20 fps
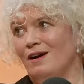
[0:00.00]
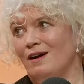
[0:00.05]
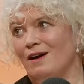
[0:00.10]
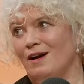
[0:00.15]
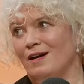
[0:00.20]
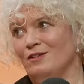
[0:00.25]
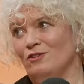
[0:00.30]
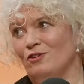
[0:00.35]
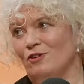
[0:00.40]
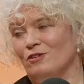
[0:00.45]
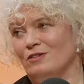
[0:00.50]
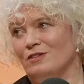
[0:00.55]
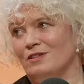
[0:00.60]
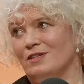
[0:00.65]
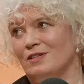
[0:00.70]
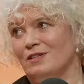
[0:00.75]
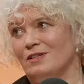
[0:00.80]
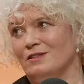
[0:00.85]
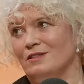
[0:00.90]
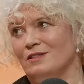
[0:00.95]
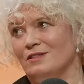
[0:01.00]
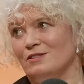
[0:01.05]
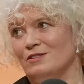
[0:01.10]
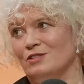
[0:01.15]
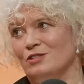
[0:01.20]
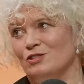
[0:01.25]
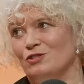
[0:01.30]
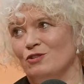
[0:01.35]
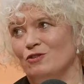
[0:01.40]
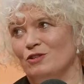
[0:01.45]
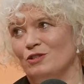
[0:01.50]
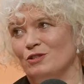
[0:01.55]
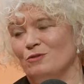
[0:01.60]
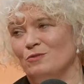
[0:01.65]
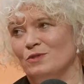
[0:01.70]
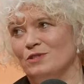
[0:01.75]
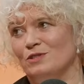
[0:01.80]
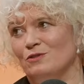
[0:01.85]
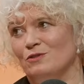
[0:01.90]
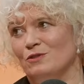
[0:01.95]
I thought the sauna
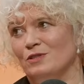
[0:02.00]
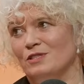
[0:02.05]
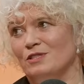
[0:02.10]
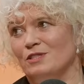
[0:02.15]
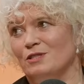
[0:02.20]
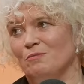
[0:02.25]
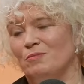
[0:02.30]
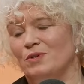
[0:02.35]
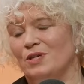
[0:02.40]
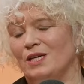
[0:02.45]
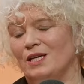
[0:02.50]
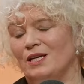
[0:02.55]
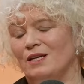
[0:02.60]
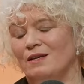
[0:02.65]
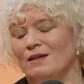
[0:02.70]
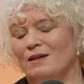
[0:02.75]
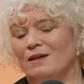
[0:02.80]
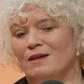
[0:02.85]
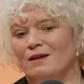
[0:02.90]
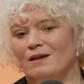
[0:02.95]
was going to be